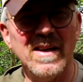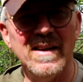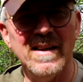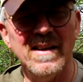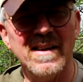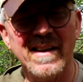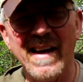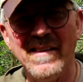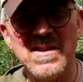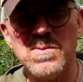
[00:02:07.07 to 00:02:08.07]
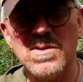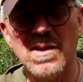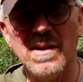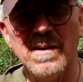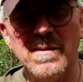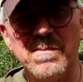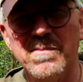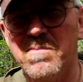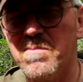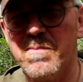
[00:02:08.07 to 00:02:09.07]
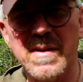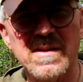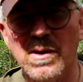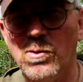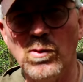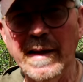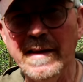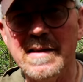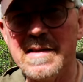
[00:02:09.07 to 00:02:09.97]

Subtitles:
Again, this was a piece of green